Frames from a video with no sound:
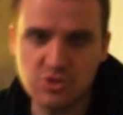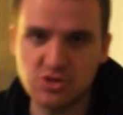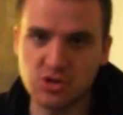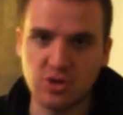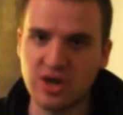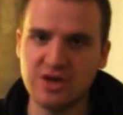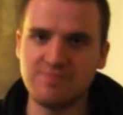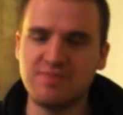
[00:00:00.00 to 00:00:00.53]

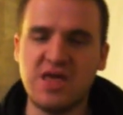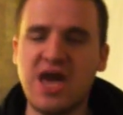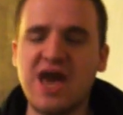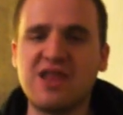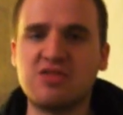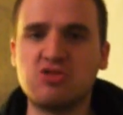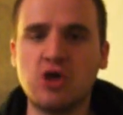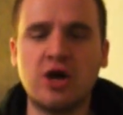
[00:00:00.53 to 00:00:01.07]
So I
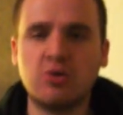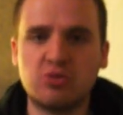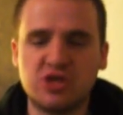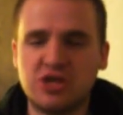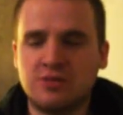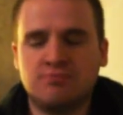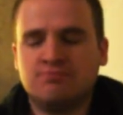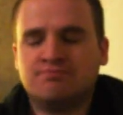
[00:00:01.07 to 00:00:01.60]
had it done
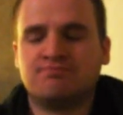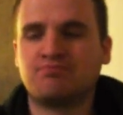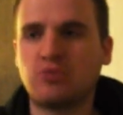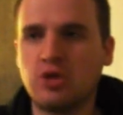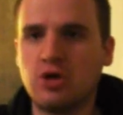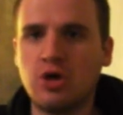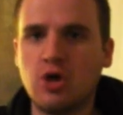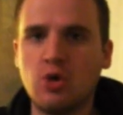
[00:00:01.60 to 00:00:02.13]
within
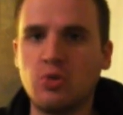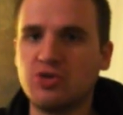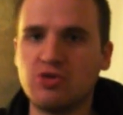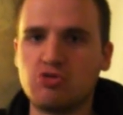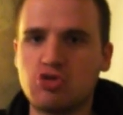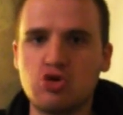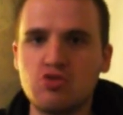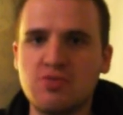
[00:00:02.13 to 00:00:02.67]

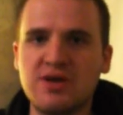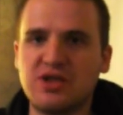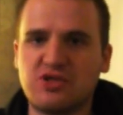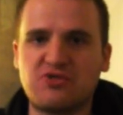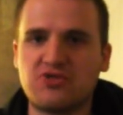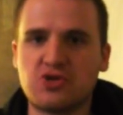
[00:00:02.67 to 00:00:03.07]
within two minutes.